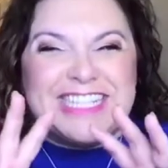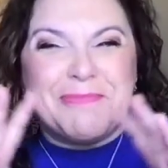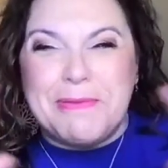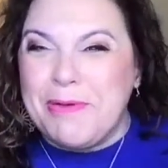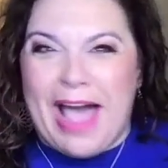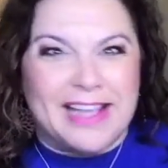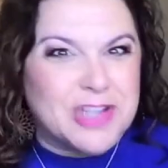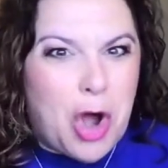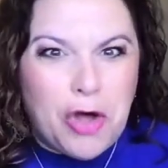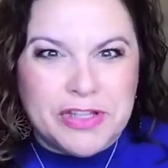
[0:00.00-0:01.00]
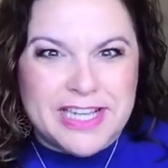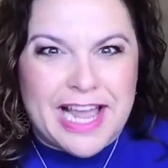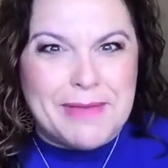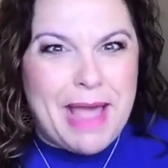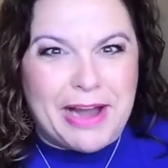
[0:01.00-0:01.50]
so people ask all the
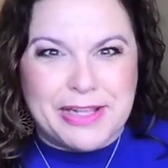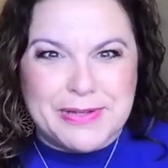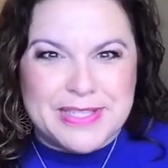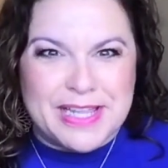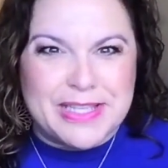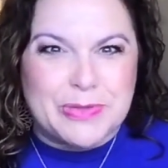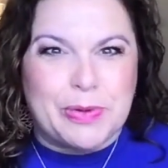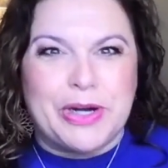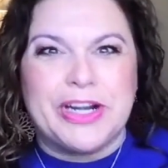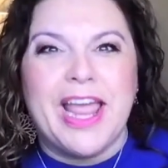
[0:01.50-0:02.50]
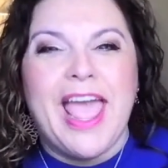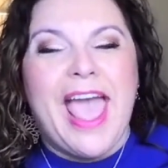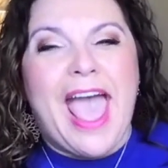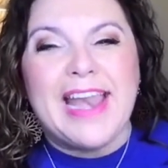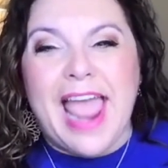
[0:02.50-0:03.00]
time, how do you say this word?
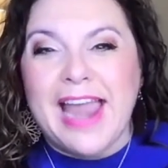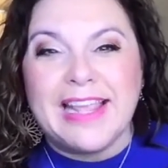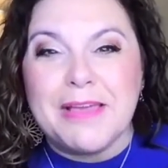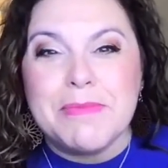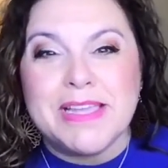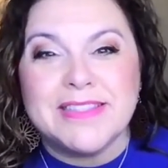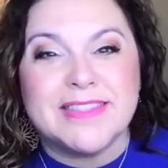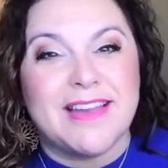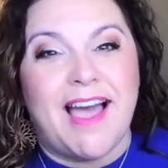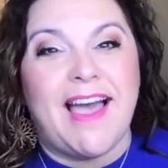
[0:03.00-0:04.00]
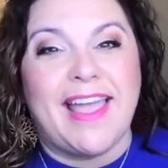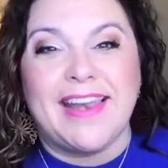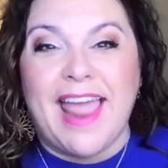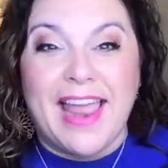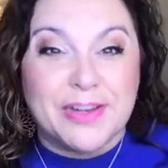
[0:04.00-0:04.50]
And Ennea means
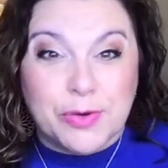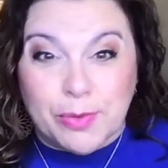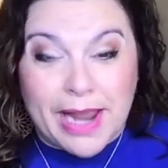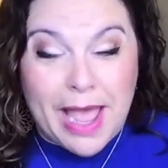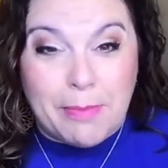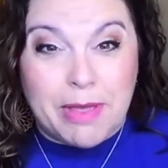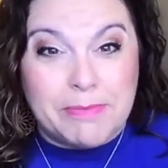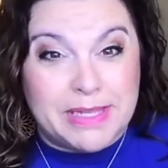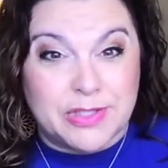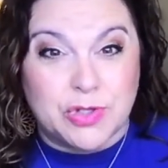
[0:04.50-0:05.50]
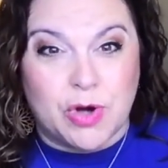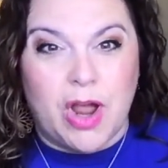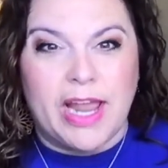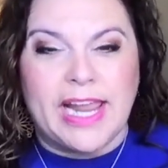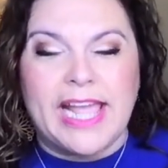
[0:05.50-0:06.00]
9 and gram means
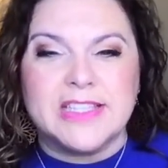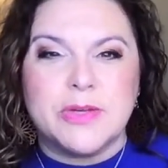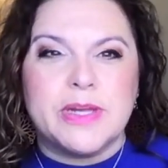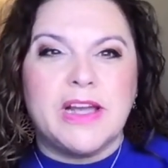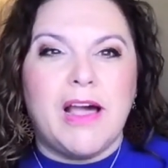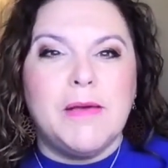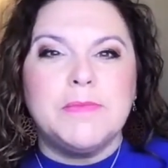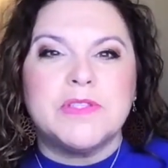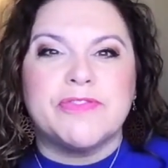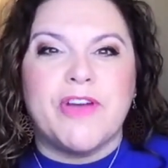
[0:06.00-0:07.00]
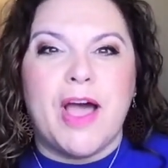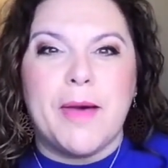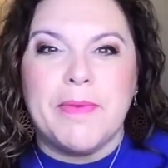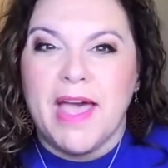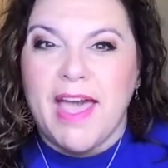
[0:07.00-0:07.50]
drawing. And so it comes
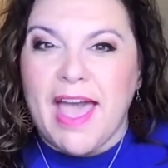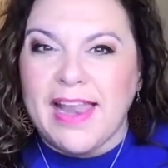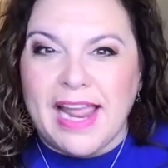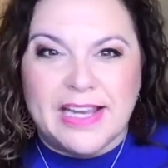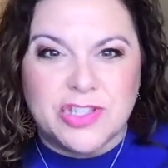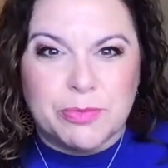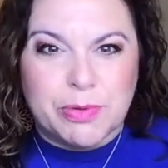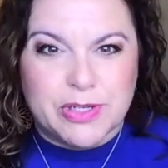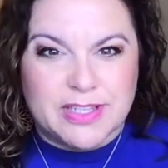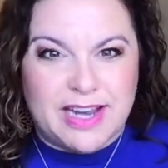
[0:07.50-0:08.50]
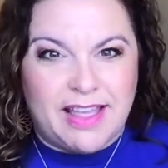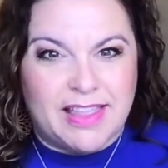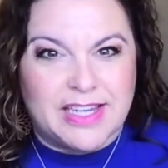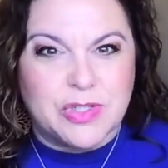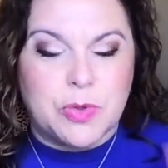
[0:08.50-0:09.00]
from an ancient
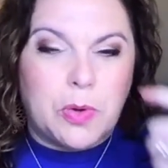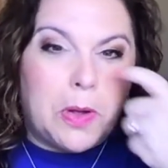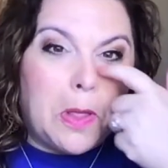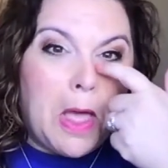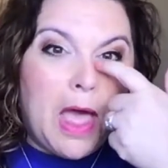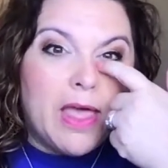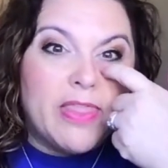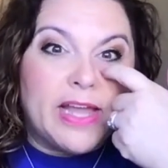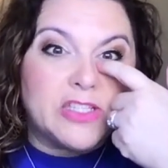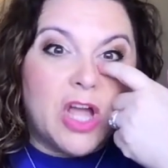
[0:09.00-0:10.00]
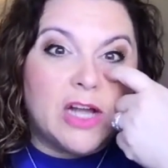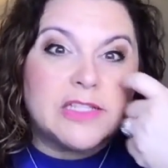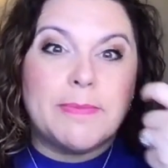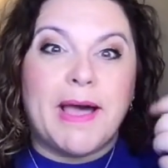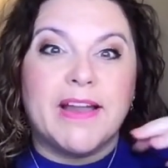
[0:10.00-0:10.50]
personality tool that
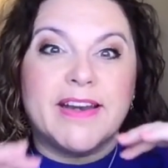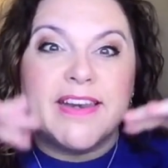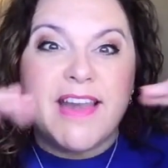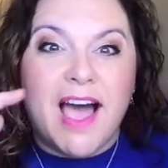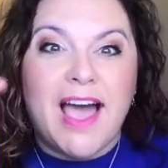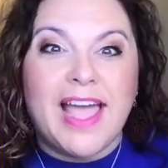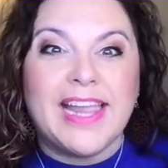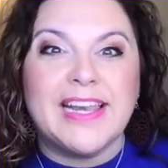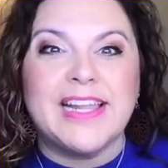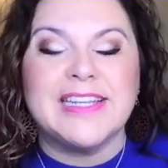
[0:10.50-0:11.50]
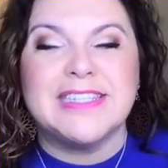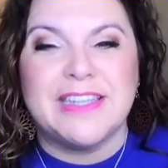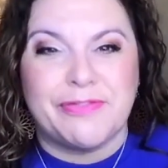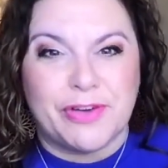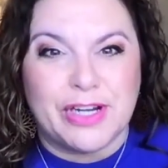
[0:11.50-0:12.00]
talks about 9
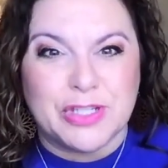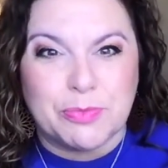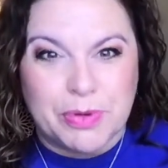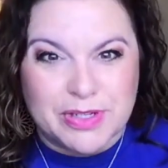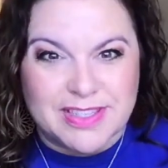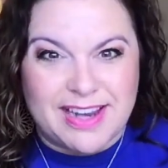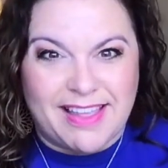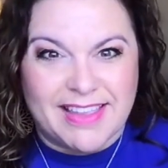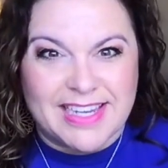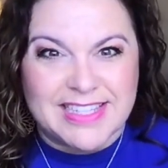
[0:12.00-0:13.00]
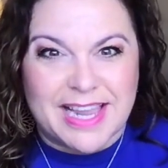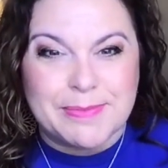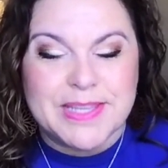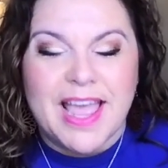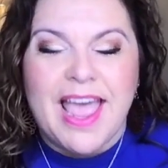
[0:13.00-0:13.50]
different personality
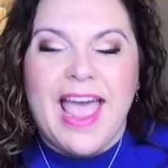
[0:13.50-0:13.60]
types.